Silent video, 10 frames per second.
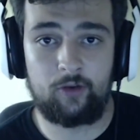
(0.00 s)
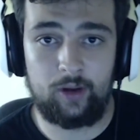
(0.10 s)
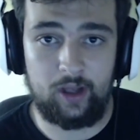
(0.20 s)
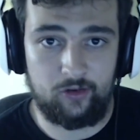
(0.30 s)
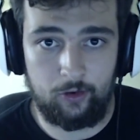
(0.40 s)

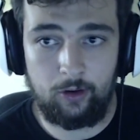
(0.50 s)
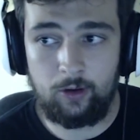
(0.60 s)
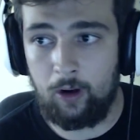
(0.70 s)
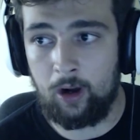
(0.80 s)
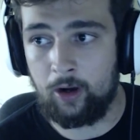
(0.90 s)
it solo
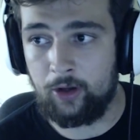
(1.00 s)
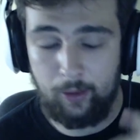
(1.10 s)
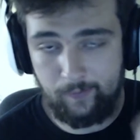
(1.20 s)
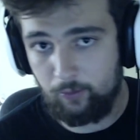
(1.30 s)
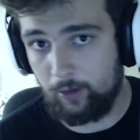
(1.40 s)
are you don't have
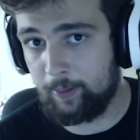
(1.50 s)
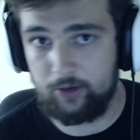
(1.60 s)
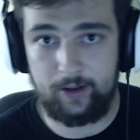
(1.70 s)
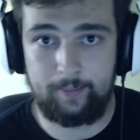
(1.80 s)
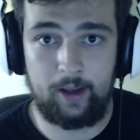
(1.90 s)
to worry about your
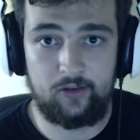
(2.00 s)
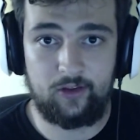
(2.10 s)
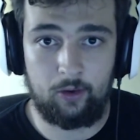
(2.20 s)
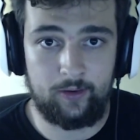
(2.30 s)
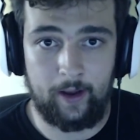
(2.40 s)
teammates
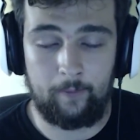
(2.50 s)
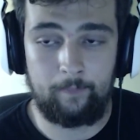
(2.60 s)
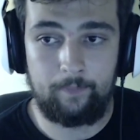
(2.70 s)
going down.